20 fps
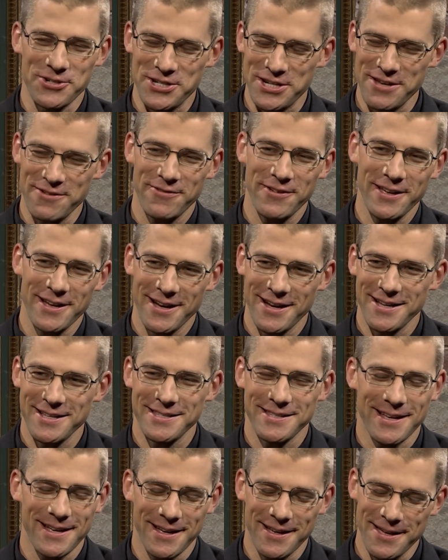or
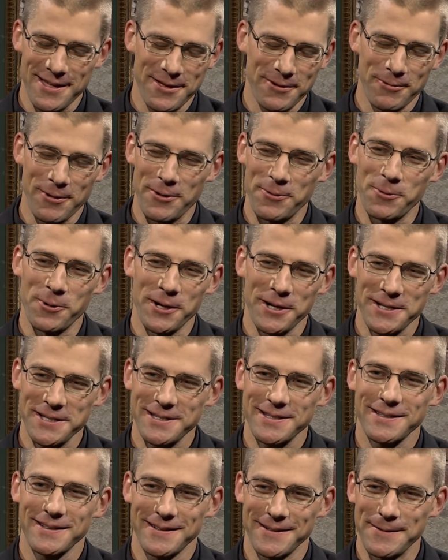Shivias, uh, either one
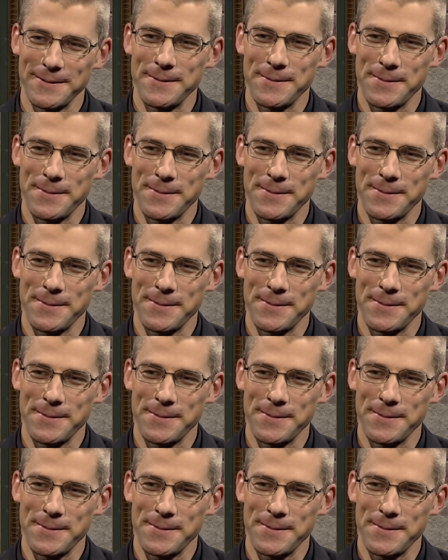works. Mm -hmm.